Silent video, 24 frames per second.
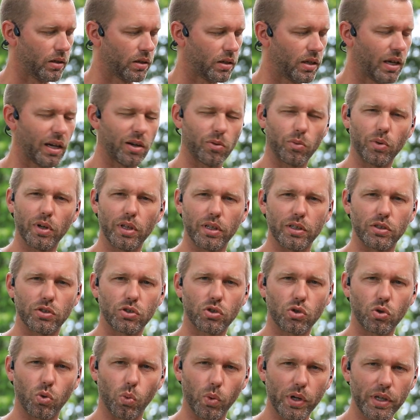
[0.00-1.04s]
Can't really
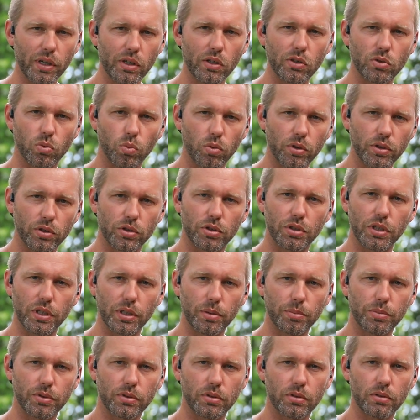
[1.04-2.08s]
squeeze wood
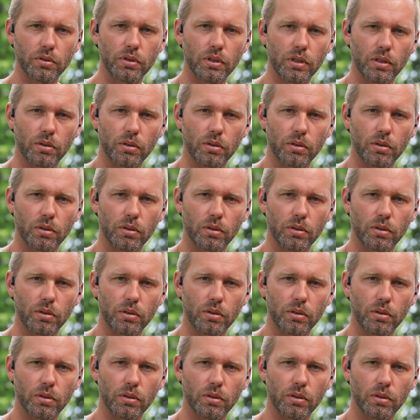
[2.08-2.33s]
chips